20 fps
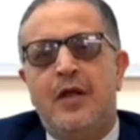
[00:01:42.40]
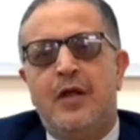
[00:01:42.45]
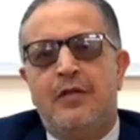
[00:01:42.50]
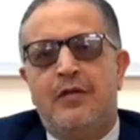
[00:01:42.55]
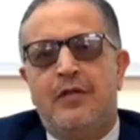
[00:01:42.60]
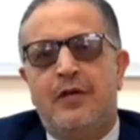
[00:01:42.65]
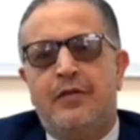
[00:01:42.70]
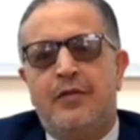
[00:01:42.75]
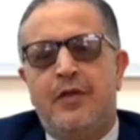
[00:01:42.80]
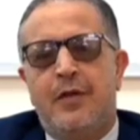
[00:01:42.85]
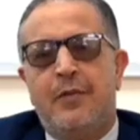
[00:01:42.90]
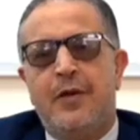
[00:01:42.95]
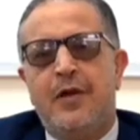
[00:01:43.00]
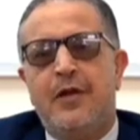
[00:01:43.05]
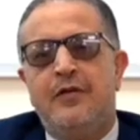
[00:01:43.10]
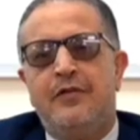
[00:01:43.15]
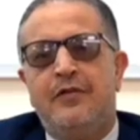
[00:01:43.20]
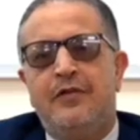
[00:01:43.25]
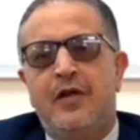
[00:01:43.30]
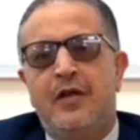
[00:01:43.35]
that the
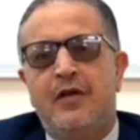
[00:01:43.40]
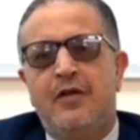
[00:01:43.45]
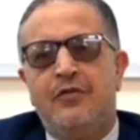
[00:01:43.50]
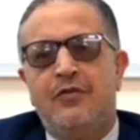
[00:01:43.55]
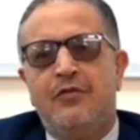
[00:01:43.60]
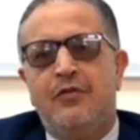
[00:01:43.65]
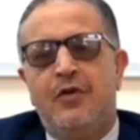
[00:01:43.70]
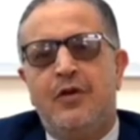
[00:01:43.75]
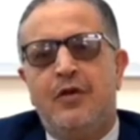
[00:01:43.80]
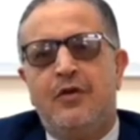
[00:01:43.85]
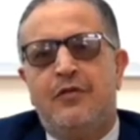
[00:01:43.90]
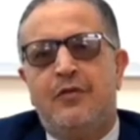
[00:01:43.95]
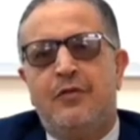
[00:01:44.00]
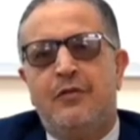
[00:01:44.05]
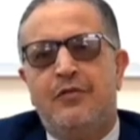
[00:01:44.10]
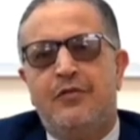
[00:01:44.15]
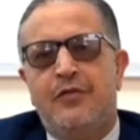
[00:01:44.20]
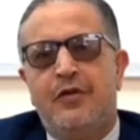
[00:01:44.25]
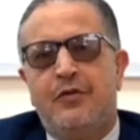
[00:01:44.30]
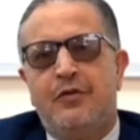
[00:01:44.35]
pain scale is going from
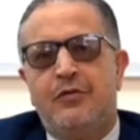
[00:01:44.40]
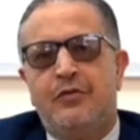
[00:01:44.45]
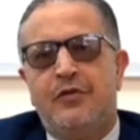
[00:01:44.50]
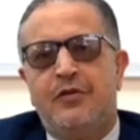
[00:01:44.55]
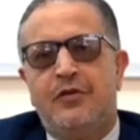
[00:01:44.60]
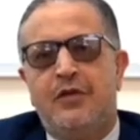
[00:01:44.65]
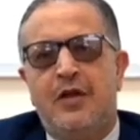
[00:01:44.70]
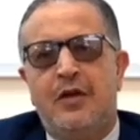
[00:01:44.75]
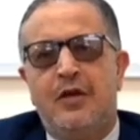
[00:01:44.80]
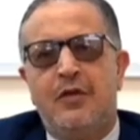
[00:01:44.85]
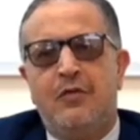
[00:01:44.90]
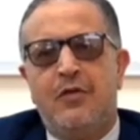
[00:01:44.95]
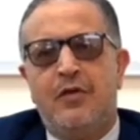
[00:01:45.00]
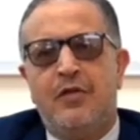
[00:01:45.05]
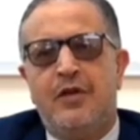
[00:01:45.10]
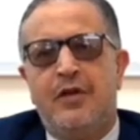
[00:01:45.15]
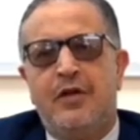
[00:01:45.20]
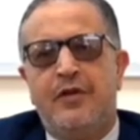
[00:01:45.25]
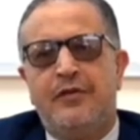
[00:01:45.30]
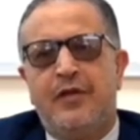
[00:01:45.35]
0 to 10
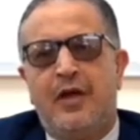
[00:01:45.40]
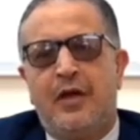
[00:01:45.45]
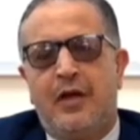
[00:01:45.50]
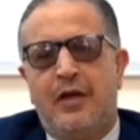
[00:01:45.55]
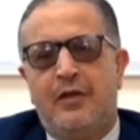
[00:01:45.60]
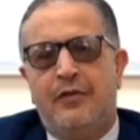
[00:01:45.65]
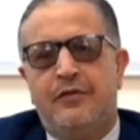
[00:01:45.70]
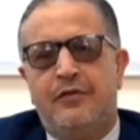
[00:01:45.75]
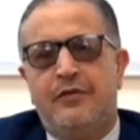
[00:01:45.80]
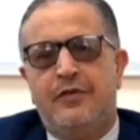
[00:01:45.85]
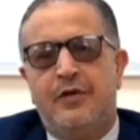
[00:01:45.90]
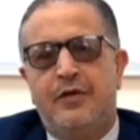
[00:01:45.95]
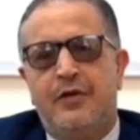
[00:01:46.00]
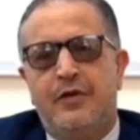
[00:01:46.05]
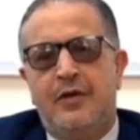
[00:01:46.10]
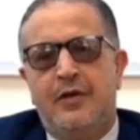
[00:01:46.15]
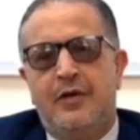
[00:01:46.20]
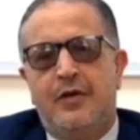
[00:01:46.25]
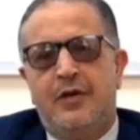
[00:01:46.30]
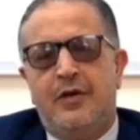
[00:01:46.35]
within a seconds.
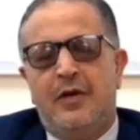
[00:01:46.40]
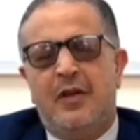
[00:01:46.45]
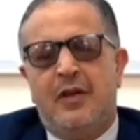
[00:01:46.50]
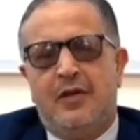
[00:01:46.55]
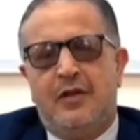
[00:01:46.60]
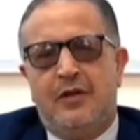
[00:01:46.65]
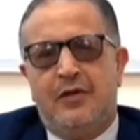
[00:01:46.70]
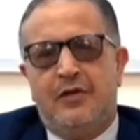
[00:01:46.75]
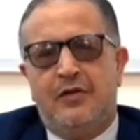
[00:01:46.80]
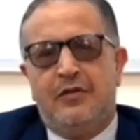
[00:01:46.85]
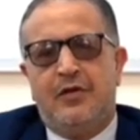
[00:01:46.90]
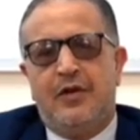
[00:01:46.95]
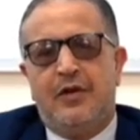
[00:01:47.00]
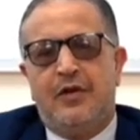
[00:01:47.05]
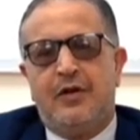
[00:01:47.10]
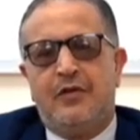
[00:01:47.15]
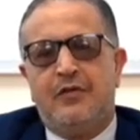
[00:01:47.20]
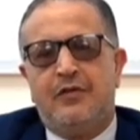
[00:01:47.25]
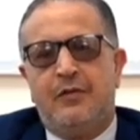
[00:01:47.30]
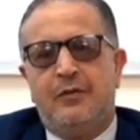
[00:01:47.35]
It's an
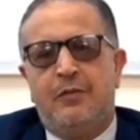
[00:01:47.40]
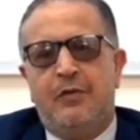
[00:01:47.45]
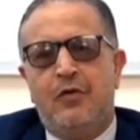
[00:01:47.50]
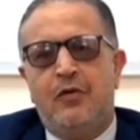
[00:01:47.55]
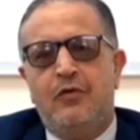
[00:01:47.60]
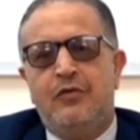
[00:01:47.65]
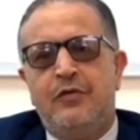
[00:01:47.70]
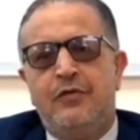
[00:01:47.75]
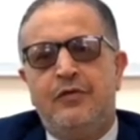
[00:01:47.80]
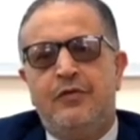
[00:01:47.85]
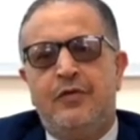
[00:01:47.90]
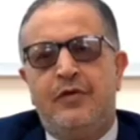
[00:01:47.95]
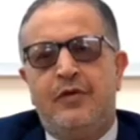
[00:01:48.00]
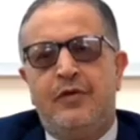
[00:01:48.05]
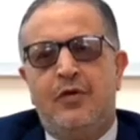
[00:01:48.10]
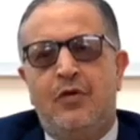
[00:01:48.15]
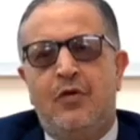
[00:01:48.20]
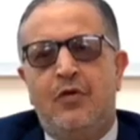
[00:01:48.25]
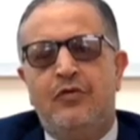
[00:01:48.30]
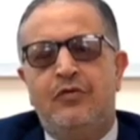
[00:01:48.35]
explosive
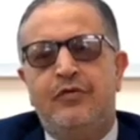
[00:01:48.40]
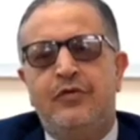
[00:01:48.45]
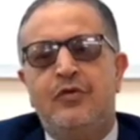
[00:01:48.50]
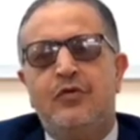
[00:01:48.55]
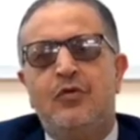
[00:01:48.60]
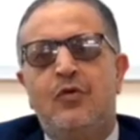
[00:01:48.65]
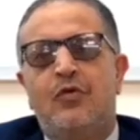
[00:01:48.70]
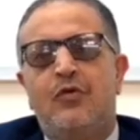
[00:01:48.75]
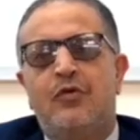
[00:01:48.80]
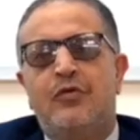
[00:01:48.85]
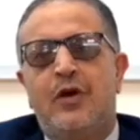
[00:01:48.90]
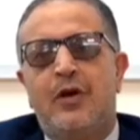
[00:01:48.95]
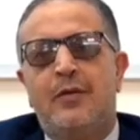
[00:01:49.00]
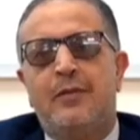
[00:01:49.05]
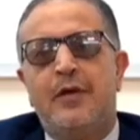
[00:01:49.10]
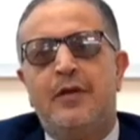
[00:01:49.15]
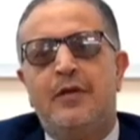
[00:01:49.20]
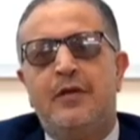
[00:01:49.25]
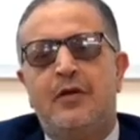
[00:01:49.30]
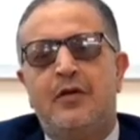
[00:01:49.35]
onset or a
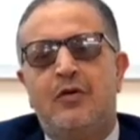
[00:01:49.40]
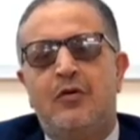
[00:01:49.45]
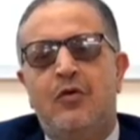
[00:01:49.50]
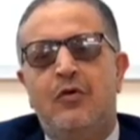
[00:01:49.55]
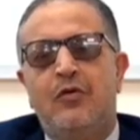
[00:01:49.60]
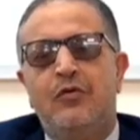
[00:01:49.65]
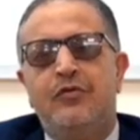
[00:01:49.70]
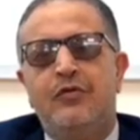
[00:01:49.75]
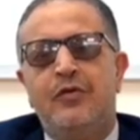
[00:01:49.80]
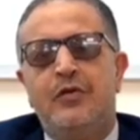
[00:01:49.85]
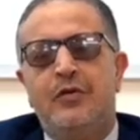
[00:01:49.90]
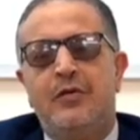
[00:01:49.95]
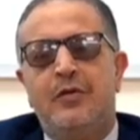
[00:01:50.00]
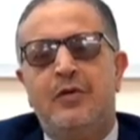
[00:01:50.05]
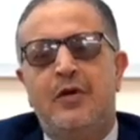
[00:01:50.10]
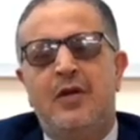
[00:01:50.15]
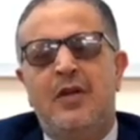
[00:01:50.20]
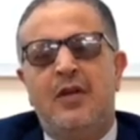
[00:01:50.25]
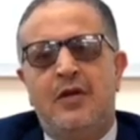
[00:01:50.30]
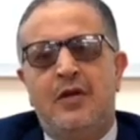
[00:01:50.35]
dramatic onset.
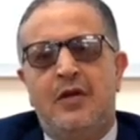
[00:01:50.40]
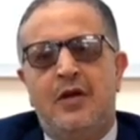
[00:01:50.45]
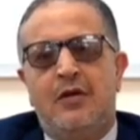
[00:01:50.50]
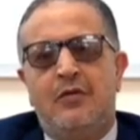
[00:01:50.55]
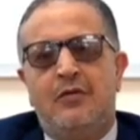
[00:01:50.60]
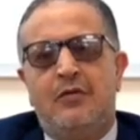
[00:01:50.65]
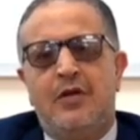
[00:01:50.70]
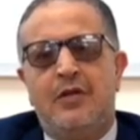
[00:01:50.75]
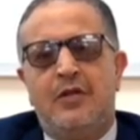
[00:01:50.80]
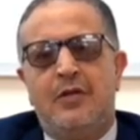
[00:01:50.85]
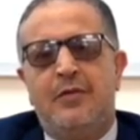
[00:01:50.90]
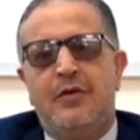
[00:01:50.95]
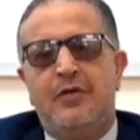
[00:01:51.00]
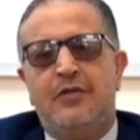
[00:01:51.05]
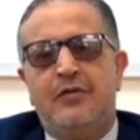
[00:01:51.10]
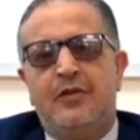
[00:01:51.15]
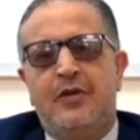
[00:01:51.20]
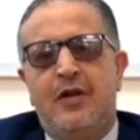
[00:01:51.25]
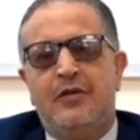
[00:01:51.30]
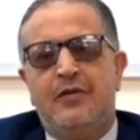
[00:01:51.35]
Okay, the
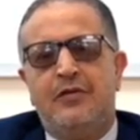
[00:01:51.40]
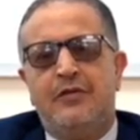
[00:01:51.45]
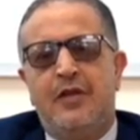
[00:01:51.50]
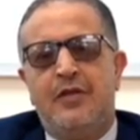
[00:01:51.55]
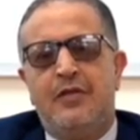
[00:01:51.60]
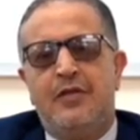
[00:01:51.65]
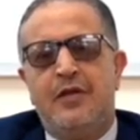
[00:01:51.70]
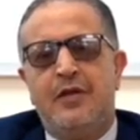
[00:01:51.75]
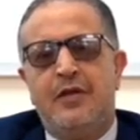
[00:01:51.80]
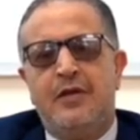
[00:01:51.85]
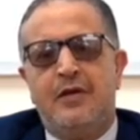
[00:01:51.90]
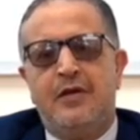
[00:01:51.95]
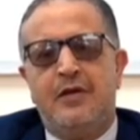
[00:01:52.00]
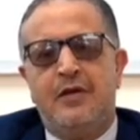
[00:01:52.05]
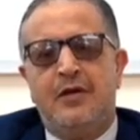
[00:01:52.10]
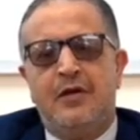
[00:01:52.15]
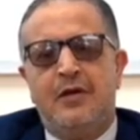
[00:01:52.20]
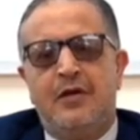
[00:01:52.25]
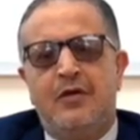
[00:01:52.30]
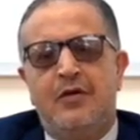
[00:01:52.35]
patient has nothing,
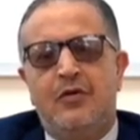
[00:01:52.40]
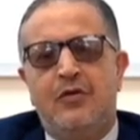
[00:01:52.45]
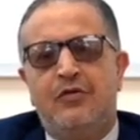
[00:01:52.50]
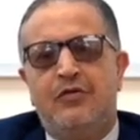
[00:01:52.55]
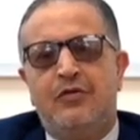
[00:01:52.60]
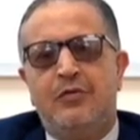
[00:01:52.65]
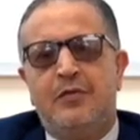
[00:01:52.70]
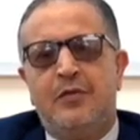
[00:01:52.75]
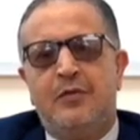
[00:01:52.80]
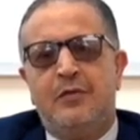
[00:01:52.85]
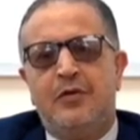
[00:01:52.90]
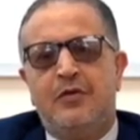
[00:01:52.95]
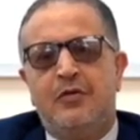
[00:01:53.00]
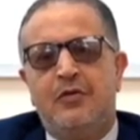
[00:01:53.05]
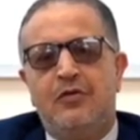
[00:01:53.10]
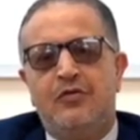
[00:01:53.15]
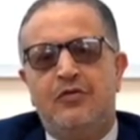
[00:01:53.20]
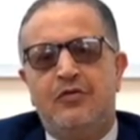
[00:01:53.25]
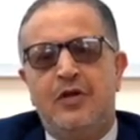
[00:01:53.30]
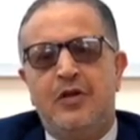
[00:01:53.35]
no
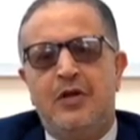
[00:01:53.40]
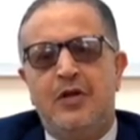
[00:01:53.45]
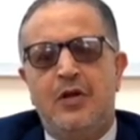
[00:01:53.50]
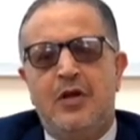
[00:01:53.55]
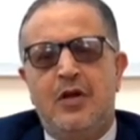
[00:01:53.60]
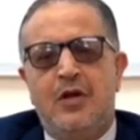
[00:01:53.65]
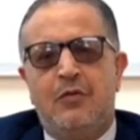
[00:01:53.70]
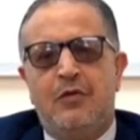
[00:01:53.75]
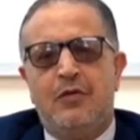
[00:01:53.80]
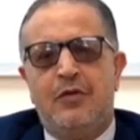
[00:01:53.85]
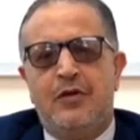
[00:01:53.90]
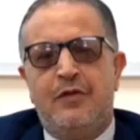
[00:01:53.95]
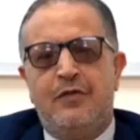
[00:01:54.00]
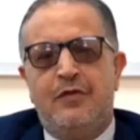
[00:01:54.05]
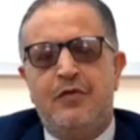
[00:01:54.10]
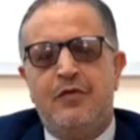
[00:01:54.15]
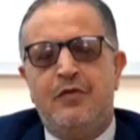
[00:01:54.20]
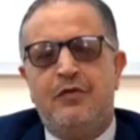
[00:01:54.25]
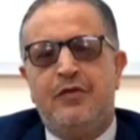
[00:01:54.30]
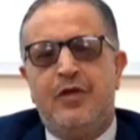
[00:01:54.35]
symptomatology. Within a
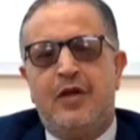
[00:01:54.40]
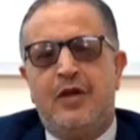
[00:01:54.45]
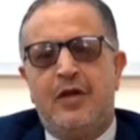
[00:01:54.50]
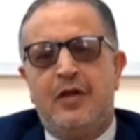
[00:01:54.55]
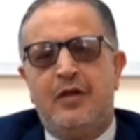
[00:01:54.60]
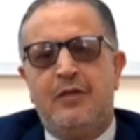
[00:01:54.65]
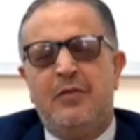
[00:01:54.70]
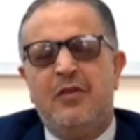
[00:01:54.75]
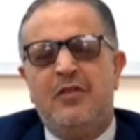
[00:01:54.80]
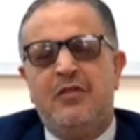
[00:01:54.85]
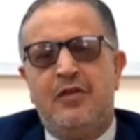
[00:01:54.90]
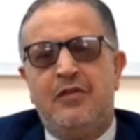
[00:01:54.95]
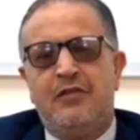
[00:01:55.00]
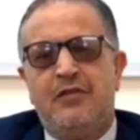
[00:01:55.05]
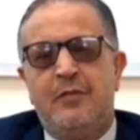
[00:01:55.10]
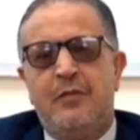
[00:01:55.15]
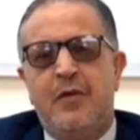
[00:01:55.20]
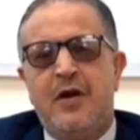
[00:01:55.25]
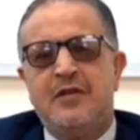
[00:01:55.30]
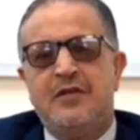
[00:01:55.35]
few seconds, the patient has
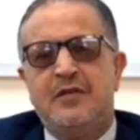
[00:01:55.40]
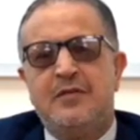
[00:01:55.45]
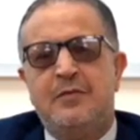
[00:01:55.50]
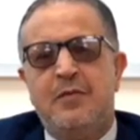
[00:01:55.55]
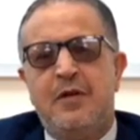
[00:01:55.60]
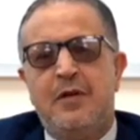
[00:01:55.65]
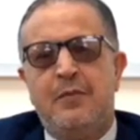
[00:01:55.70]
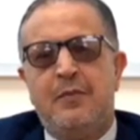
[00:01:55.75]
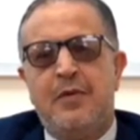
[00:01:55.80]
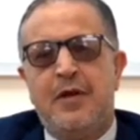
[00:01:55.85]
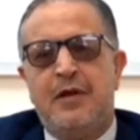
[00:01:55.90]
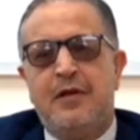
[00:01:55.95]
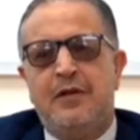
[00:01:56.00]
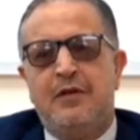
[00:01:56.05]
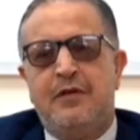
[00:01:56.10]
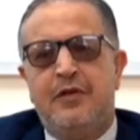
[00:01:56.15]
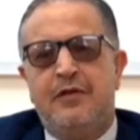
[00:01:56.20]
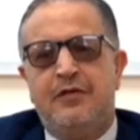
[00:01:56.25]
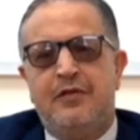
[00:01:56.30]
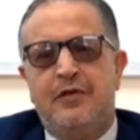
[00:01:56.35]
a maximum pain
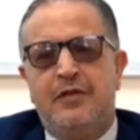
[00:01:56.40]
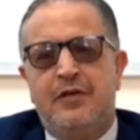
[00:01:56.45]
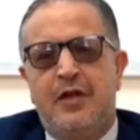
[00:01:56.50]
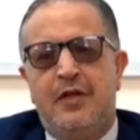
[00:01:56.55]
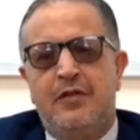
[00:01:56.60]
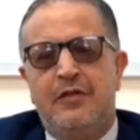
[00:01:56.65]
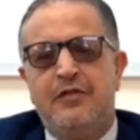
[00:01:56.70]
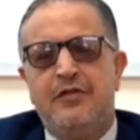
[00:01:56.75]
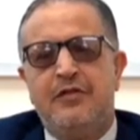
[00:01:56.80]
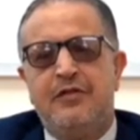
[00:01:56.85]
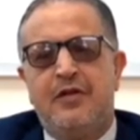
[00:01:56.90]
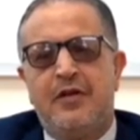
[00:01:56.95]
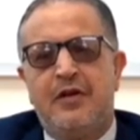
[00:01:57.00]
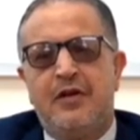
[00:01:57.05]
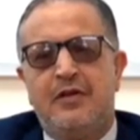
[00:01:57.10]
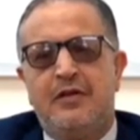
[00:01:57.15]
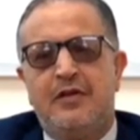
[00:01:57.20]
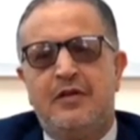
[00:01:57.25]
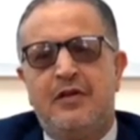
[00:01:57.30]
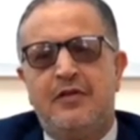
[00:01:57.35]
intensity. And this is
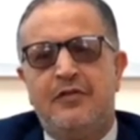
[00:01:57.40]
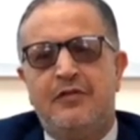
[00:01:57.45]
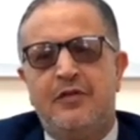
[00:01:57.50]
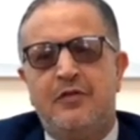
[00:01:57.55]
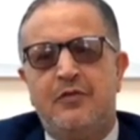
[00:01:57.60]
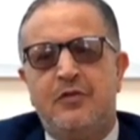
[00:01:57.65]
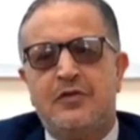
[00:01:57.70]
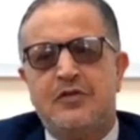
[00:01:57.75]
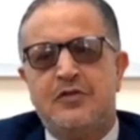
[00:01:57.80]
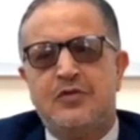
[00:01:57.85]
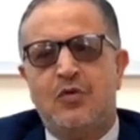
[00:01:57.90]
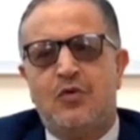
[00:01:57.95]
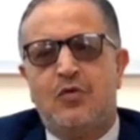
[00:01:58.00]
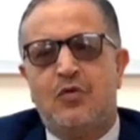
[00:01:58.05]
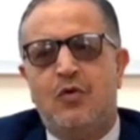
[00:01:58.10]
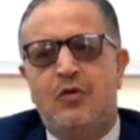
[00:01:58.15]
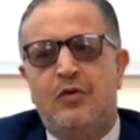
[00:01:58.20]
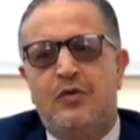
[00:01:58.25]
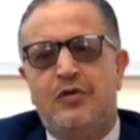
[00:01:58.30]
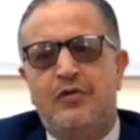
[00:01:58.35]
characteristic what's
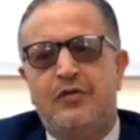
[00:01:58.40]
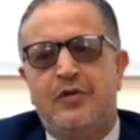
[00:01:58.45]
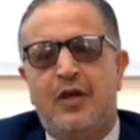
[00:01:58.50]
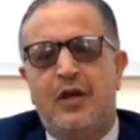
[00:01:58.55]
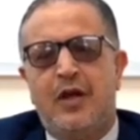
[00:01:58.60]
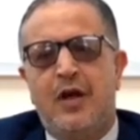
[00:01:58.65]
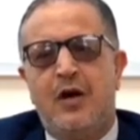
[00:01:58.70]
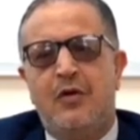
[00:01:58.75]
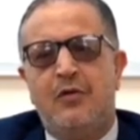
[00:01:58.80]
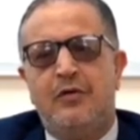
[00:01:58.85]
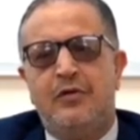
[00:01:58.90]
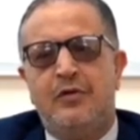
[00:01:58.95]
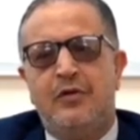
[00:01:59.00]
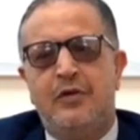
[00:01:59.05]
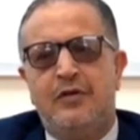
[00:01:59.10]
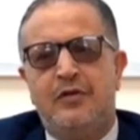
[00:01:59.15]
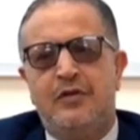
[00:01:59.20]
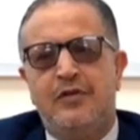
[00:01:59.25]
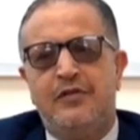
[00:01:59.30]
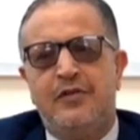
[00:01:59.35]
so-called is a gout
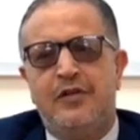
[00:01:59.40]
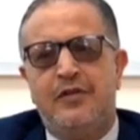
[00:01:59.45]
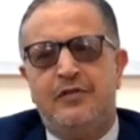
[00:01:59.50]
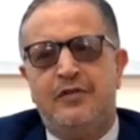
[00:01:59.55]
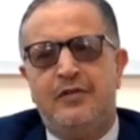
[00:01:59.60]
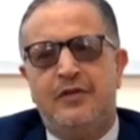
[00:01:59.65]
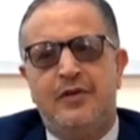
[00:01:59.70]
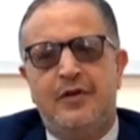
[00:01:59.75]
disease.